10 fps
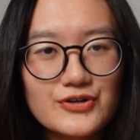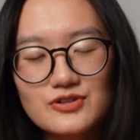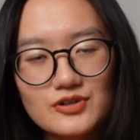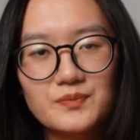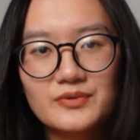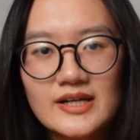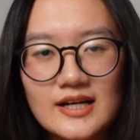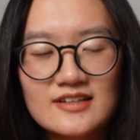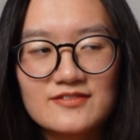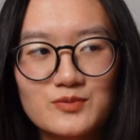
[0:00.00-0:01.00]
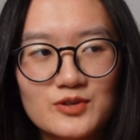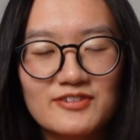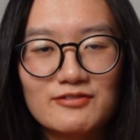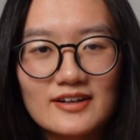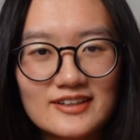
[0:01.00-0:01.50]
so your brain kind of move
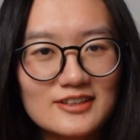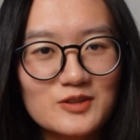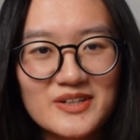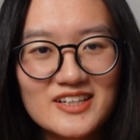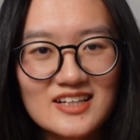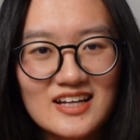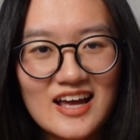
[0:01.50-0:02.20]
around a little bit,